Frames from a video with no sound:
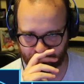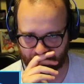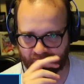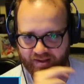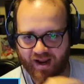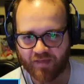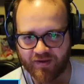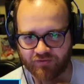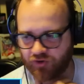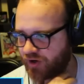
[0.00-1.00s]
I
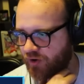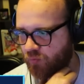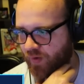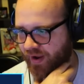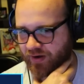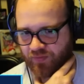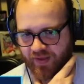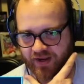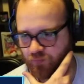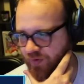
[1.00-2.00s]
think they're gonna win.
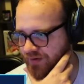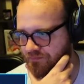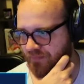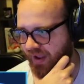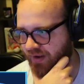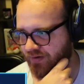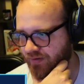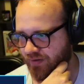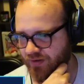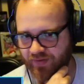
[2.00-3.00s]
They can win
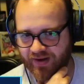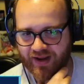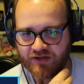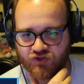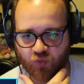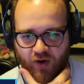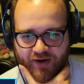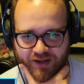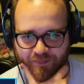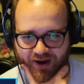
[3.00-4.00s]
mid. They can add
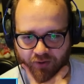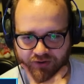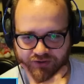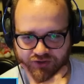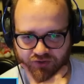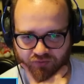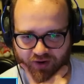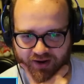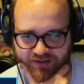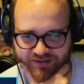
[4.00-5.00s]
20 power to the
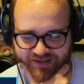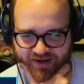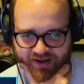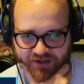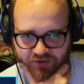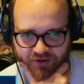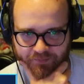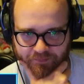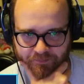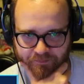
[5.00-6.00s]
right. Is that accurate?
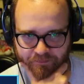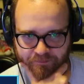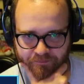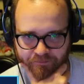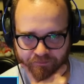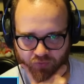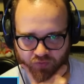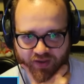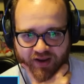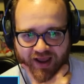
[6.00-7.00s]

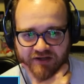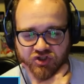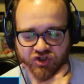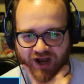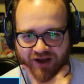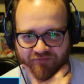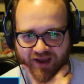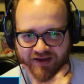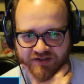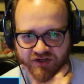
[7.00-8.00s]
They can add
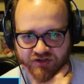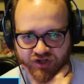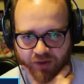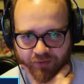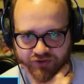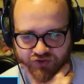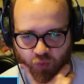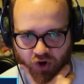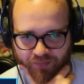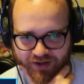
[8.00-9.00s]
Chavez double
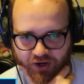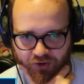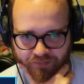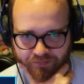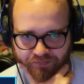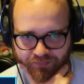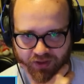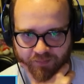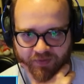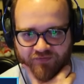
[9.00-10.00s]
swarm here.
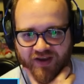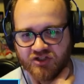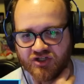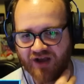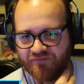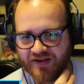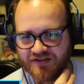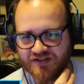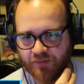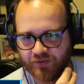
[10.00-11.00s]
But if they
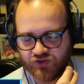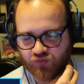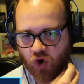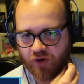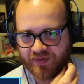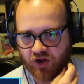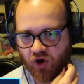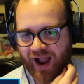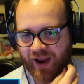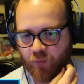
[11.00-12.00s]
Chavez double swarm
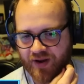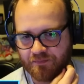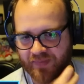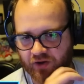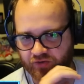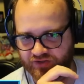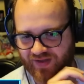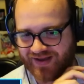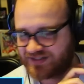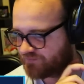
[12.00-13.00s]
here, I win middle, so
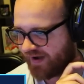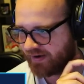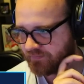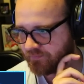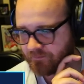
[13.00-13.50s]
that's fine.